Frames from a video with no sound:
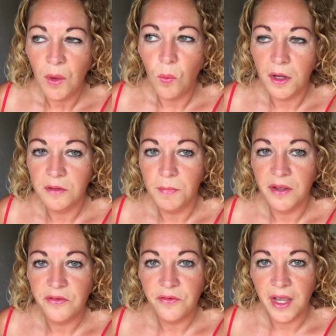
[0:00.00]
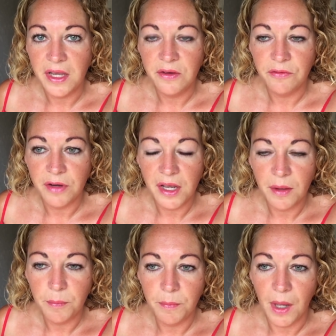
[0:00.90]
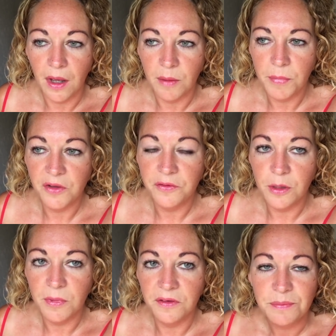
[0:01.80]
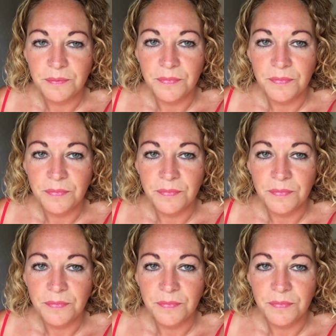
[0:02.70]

one of my favourite perfumers.